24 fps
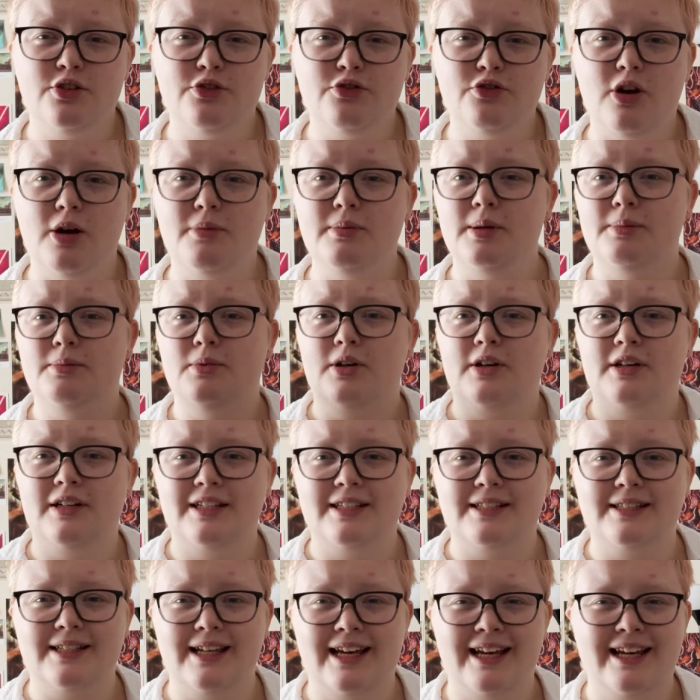from. I'm not going to
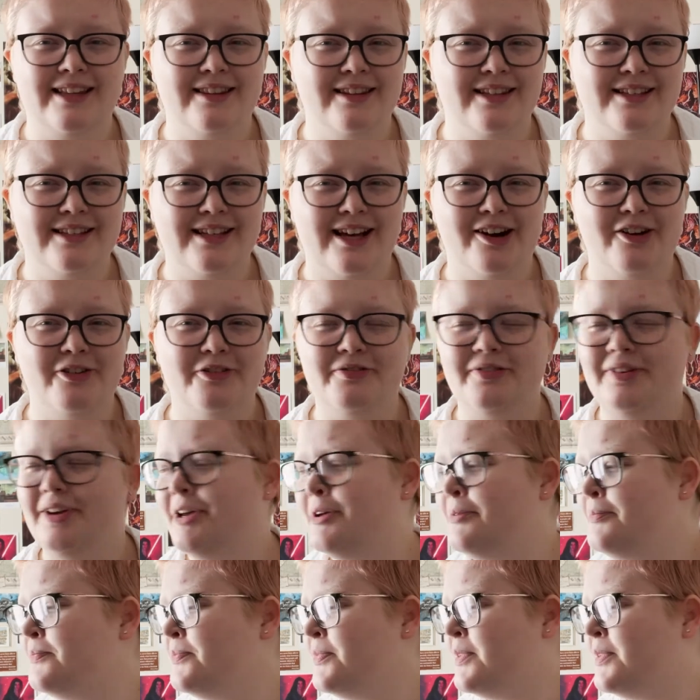stay in this outfit.